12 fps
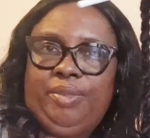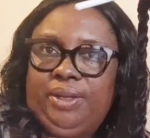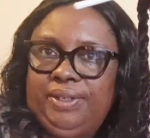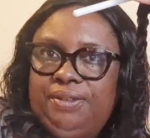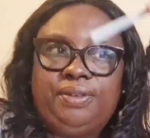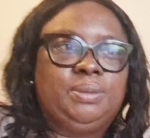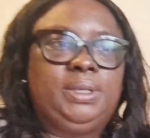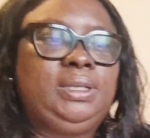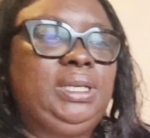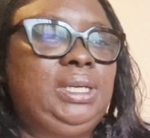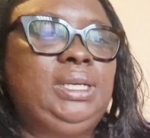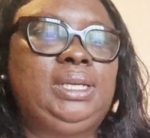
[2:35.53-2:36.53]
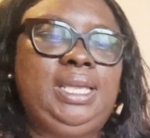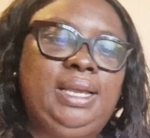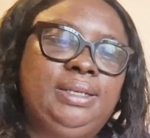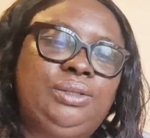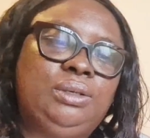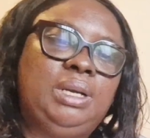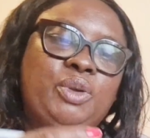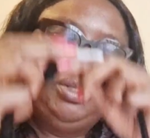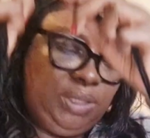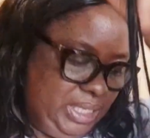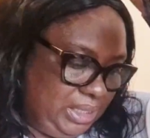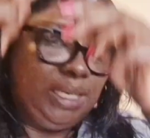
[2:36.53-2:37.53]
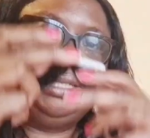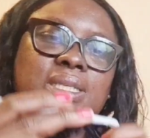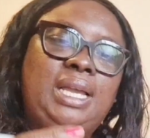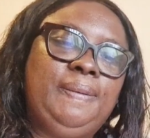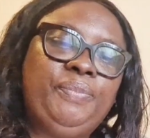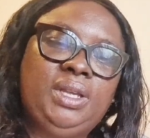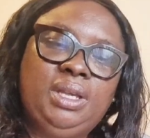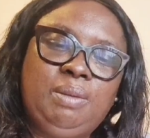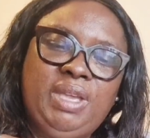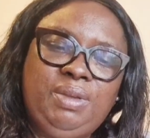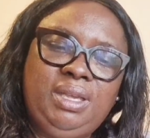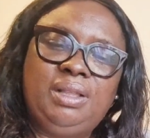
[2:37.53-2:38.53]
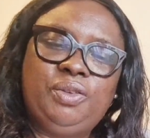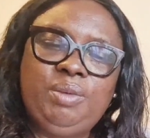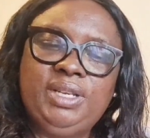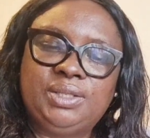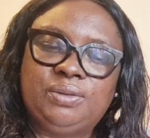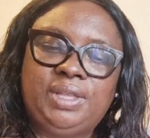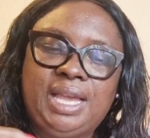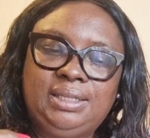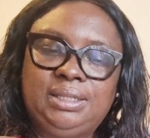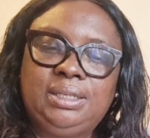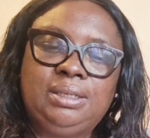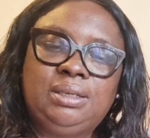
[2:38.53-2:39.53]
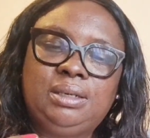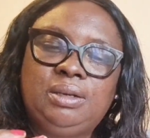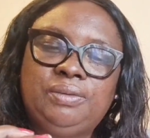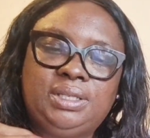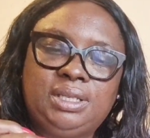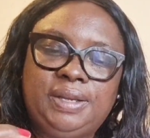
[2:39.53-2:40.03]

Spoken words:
I could have used the black yarn. Because I didn't have it, I used the other yarn that I had.